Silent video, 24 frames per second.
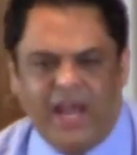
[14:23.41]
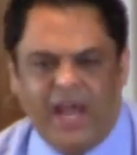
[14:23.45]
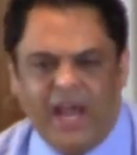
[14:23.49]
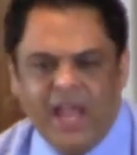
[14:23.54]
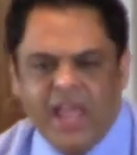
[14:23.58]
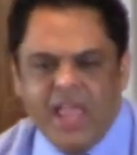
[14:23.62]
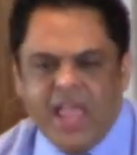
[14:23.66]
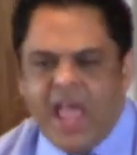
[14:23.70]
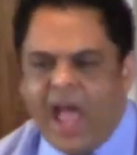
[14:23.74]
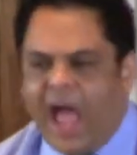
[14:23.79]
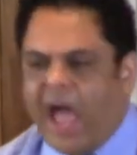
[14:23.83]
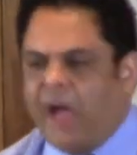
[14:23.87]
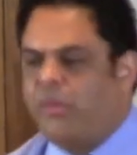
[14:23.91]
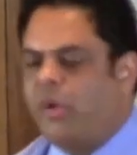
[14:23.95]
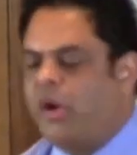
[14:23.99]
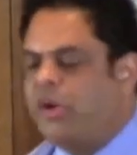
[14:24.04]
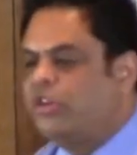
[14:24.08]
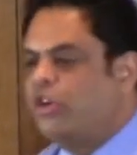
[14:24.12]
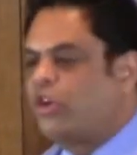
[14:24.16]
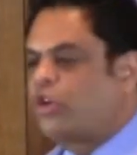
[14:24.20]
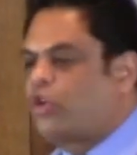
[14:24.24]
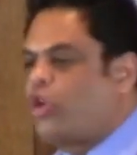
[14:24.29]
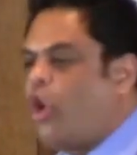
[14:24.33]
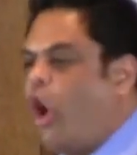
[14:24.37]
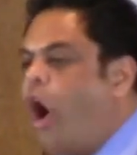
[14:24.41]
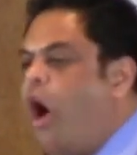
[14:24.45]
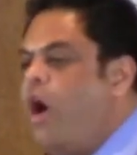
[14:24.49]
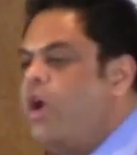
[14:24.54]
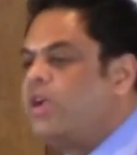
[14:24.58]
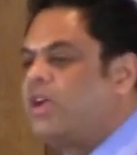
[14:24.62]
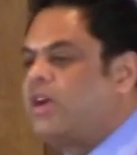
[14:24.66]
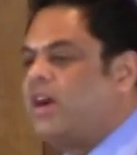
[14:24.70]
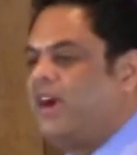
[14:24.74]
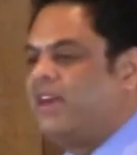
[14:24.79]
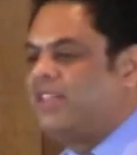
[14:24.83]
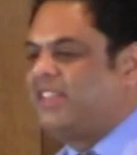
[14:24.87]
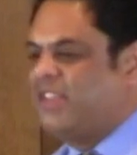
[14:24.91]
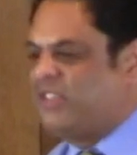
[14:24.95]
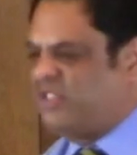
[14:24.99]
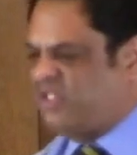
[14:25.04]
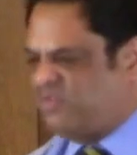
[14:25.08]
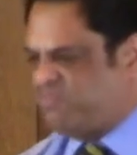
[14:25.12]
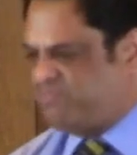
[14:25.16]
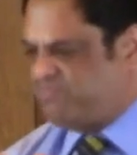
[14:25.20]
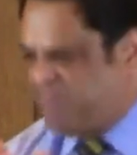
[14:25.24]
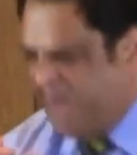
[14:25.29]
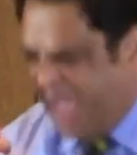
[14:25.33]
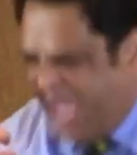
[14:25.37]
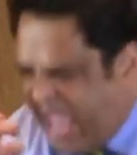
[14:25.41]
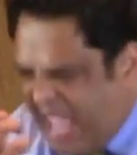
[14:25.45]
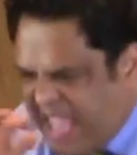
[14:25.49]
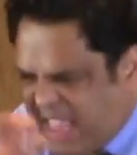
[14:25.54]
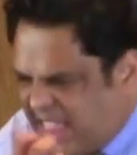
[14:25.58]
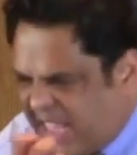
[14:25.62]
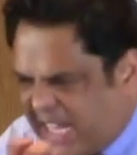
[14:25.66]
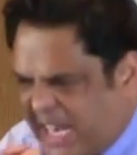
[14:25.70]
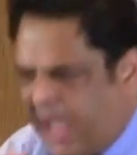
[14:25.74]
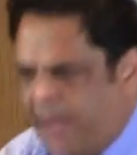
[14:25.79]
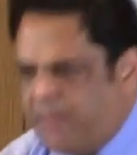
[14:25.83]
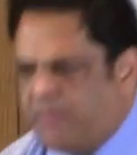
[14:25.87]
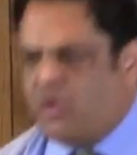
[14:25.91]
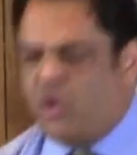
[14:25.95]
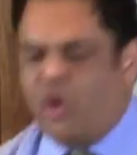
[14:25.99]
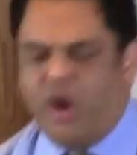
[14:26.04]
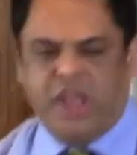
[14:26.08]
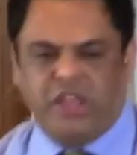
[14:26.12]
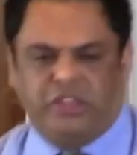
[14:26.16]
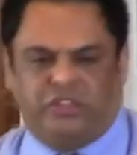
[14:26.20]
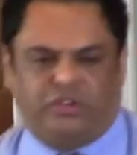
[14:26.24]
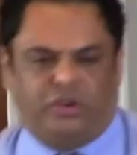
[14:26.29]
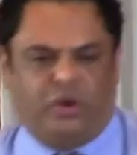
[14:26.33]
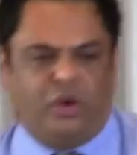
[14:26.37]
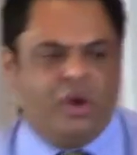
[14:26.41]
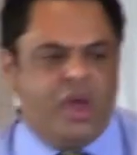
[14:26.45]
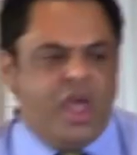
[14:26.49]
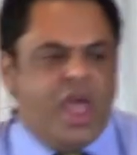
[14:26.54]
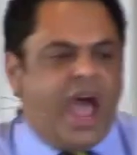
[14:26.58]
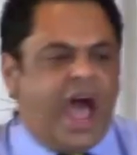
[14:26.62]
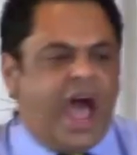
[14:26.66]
I want to conquer this pain that I'm going through.